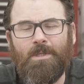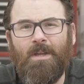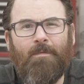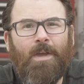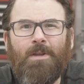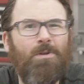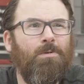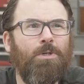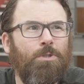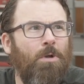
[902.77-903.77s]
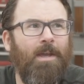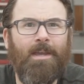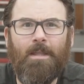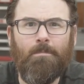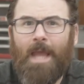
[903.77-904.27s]
stuff, don't just try and
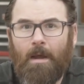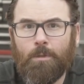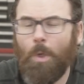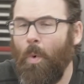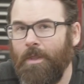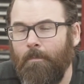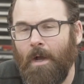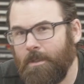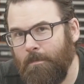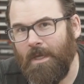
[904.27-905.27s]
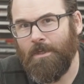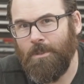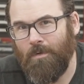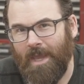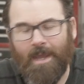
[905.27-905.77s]
get them down 20 bucks because
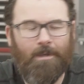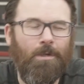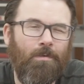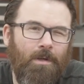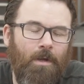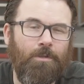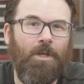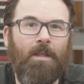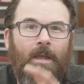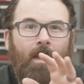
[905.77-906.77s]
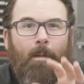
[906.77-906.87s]
you can. Don't negotiate.